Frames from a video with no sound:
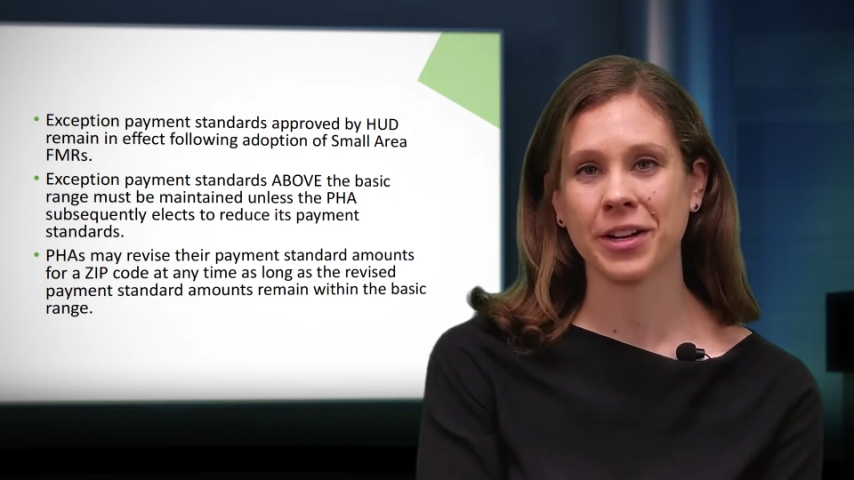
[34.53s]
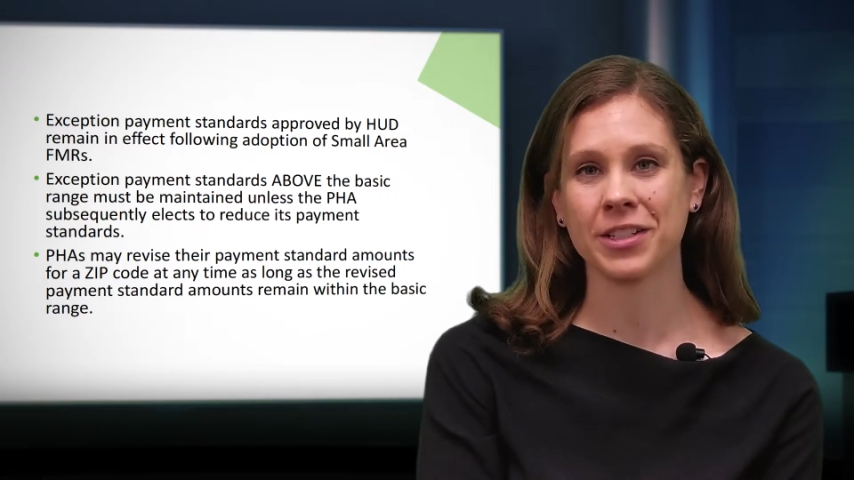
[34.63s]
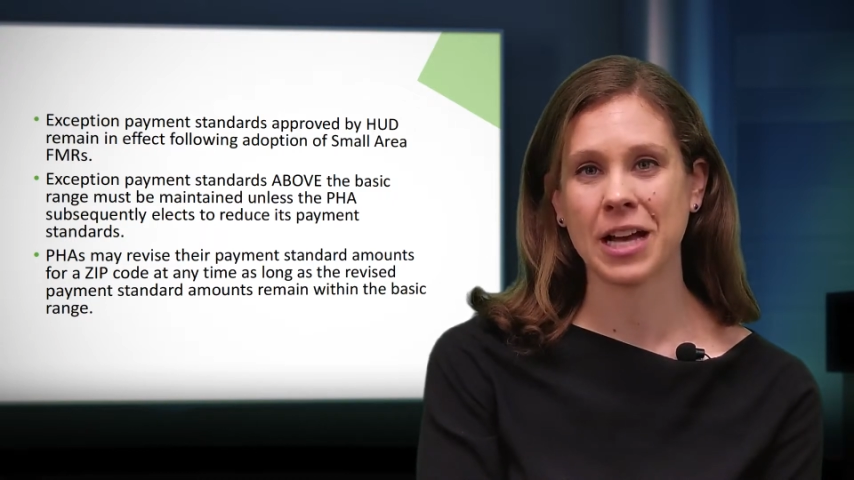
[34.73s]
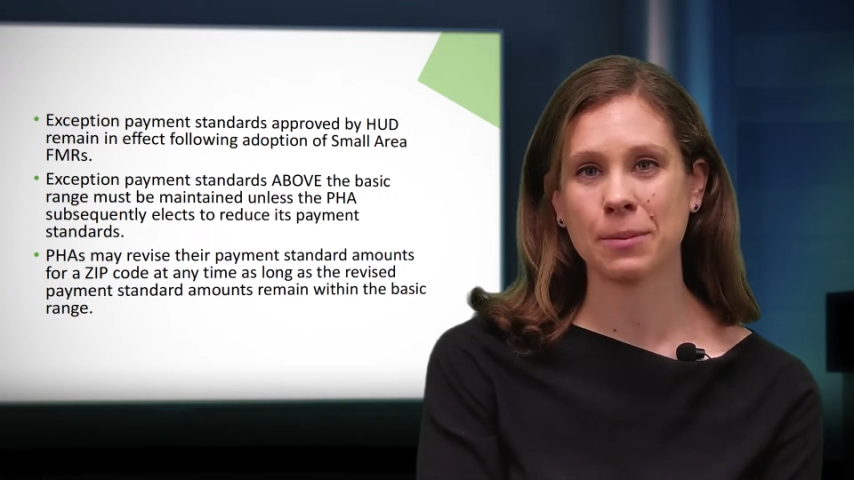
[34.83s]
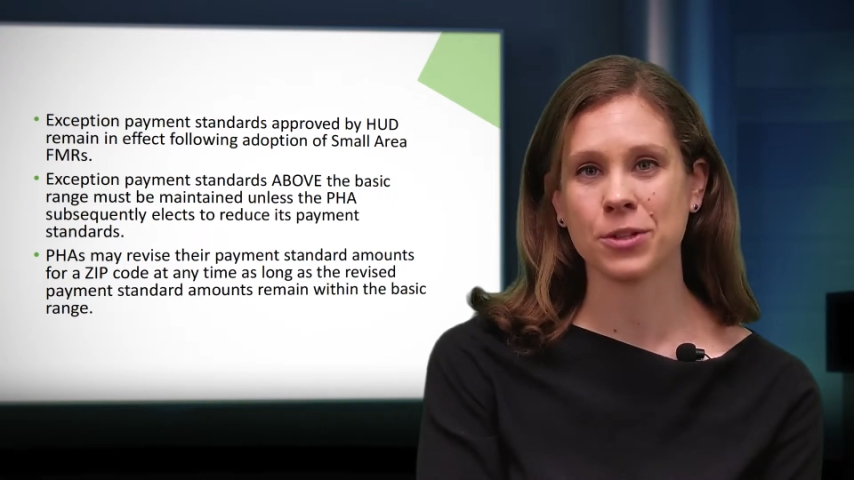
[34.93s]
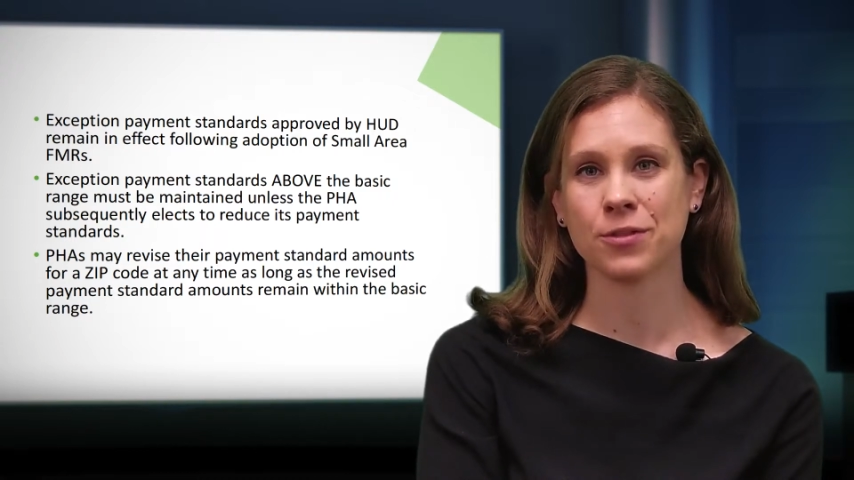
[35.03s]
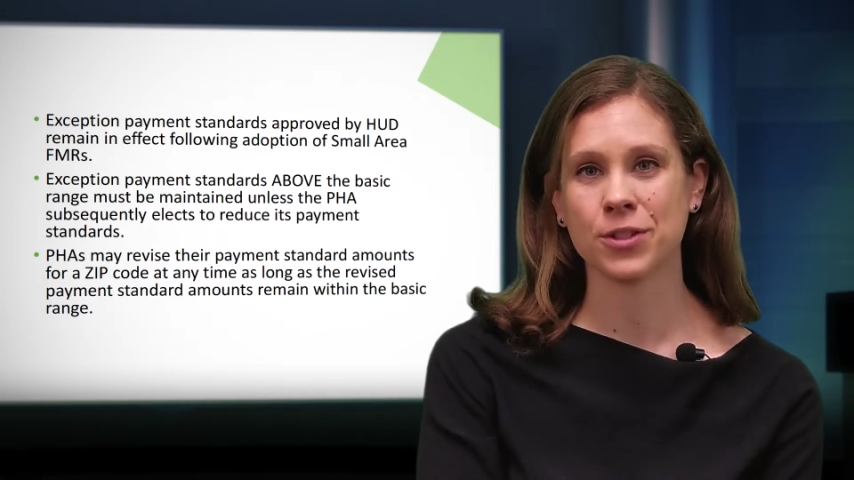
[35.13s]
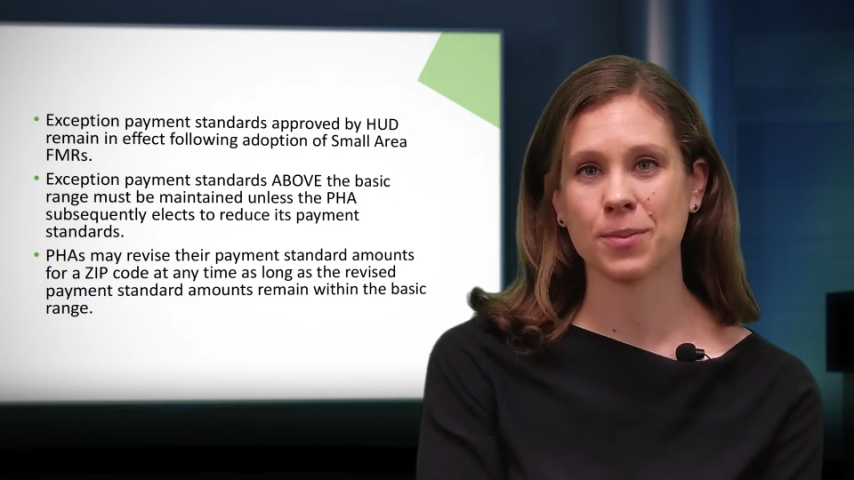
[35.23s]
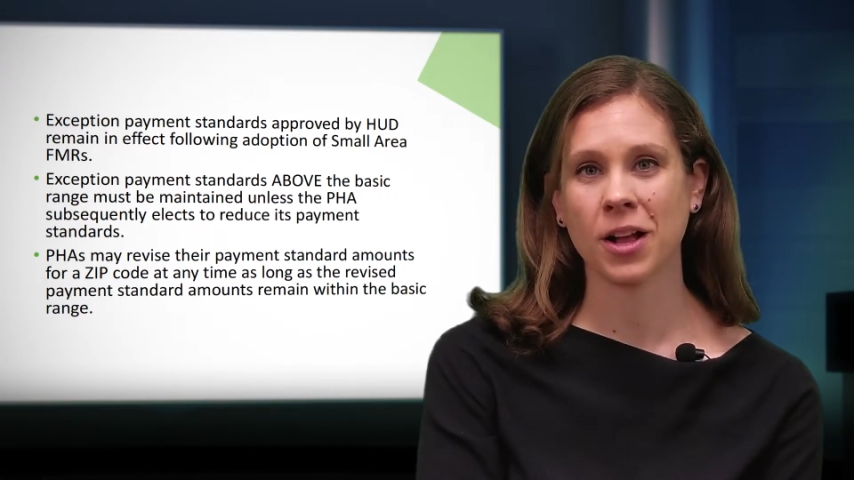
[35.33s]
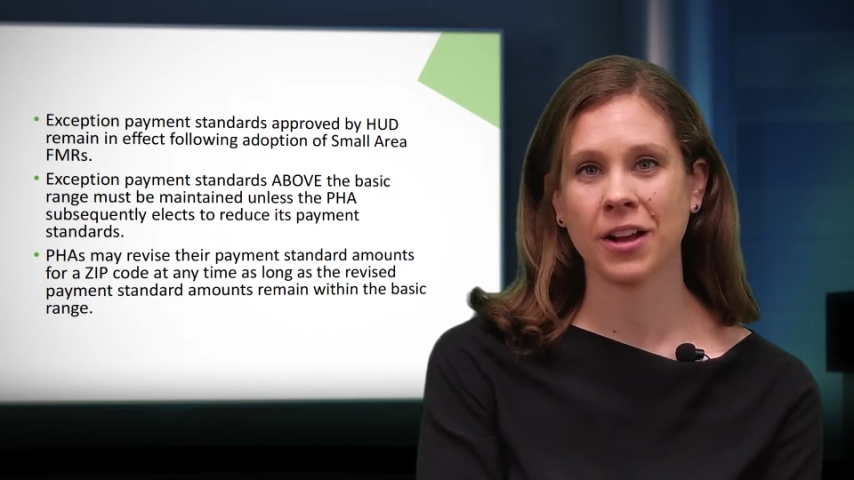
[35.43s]
adoption of
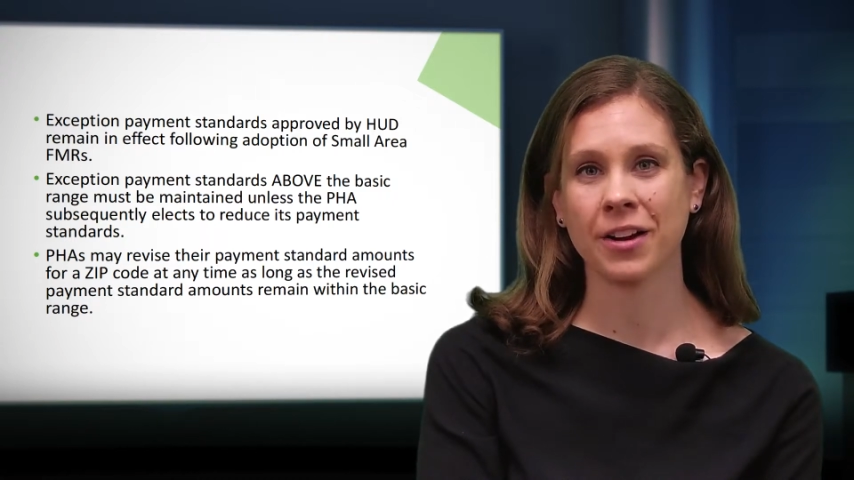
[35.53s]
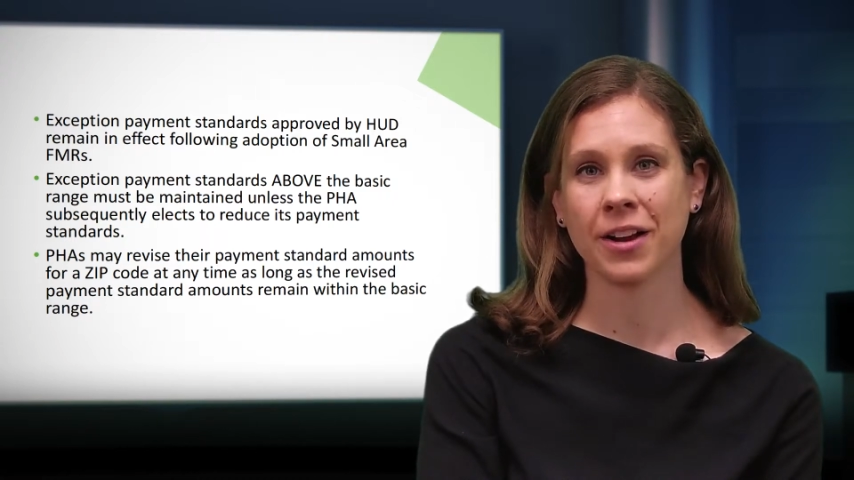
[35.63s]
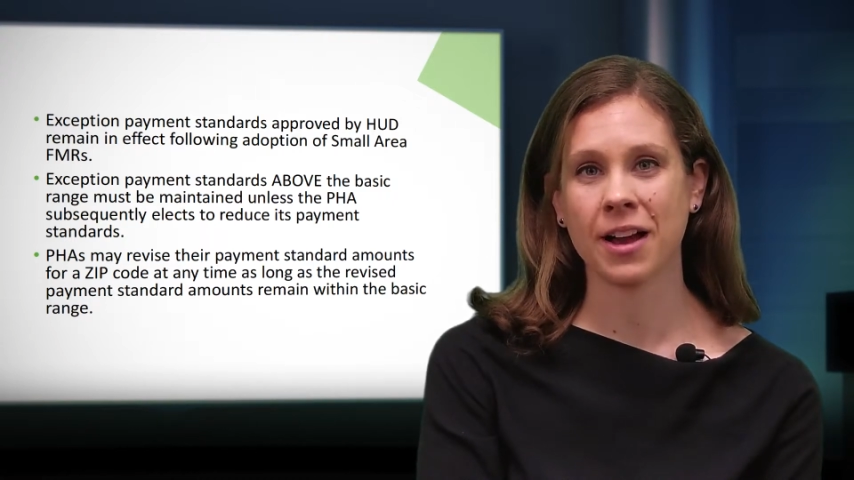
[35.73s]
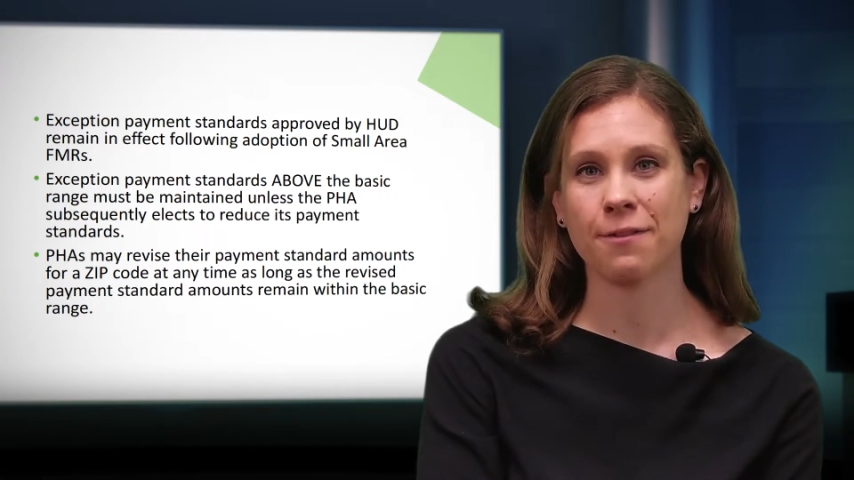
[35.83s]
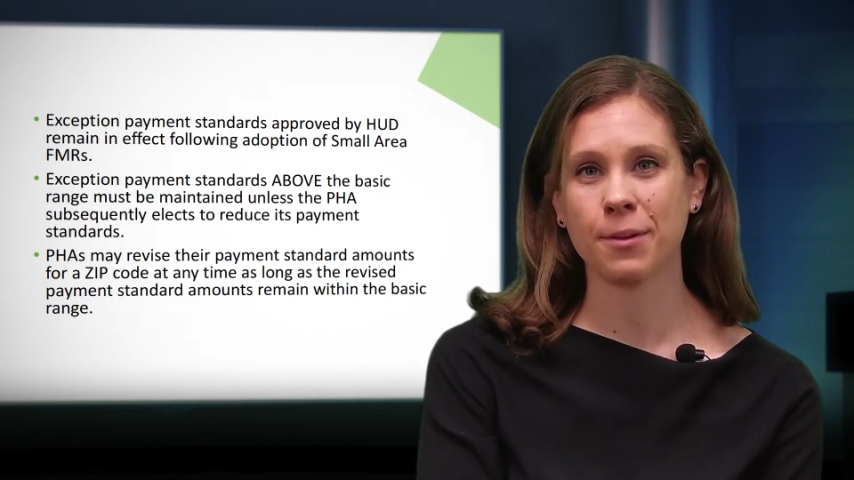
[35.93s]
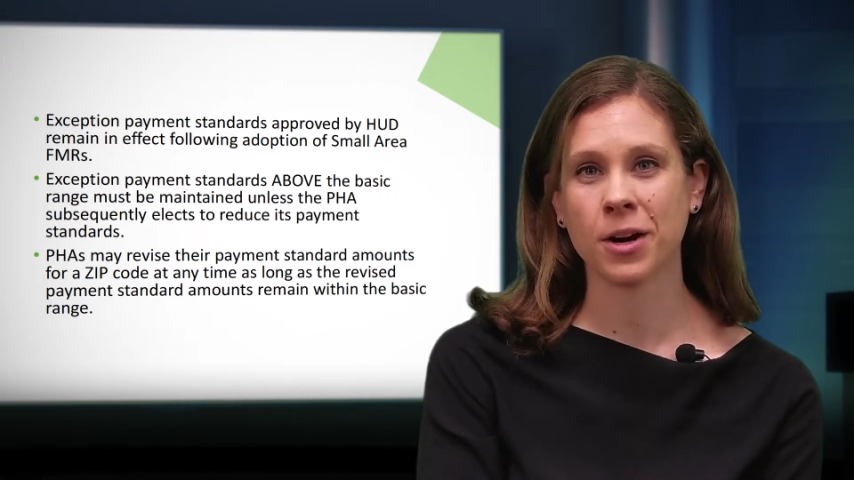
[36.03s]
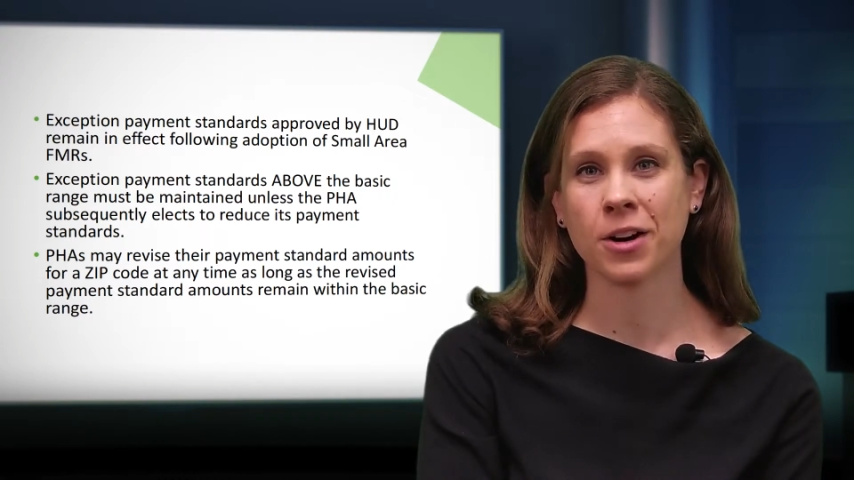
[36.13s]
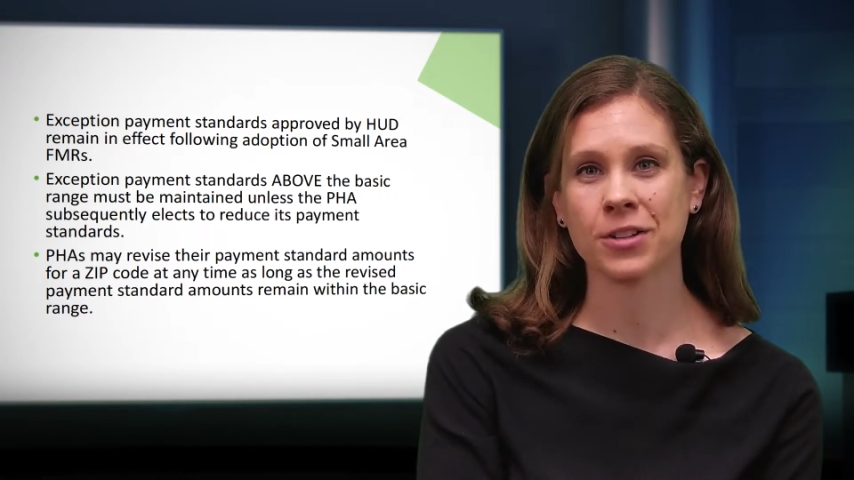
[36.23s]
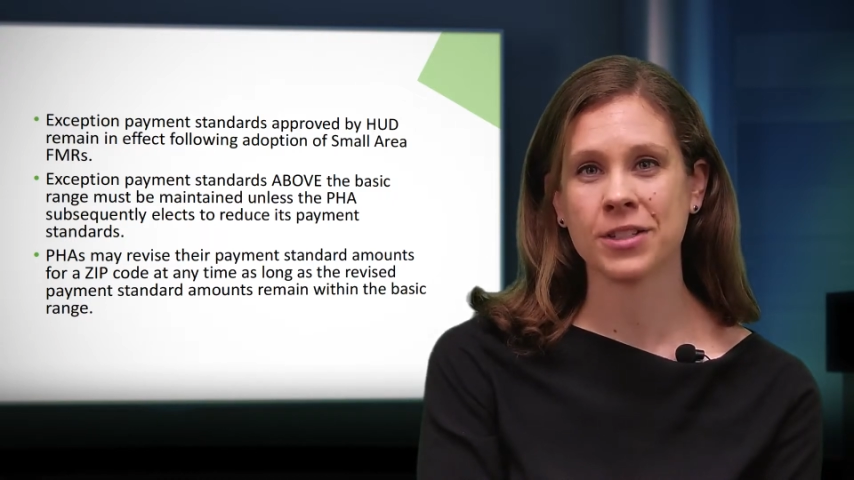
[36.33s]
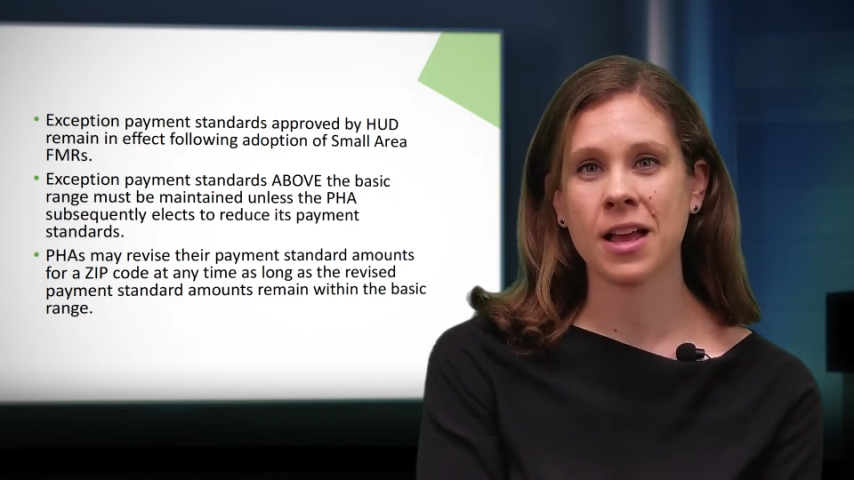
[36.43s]
small area
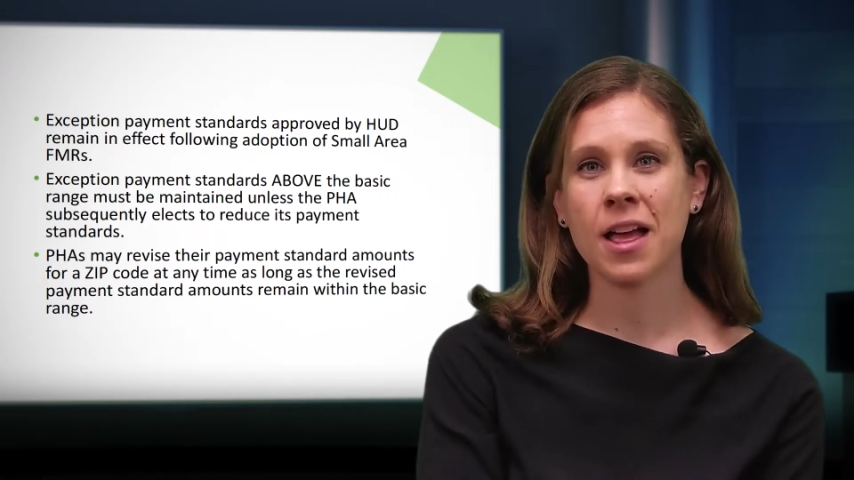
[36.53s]
FMRs,